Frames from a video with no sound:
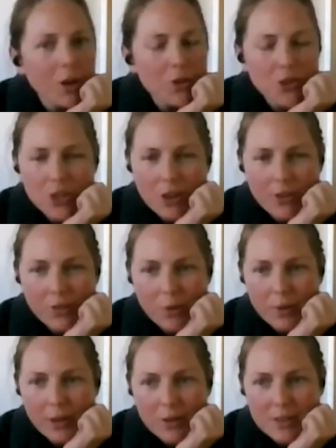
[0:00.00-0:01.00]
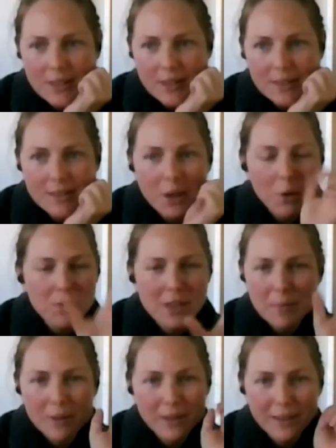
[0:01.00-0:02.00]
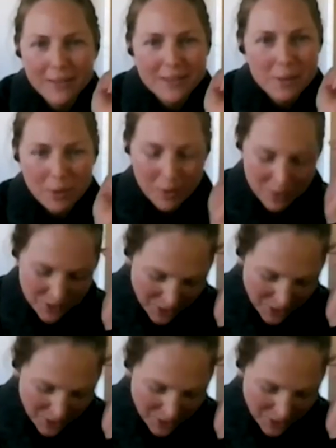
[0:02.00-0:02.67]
I'll share if no one else is. I'll just have to let someone else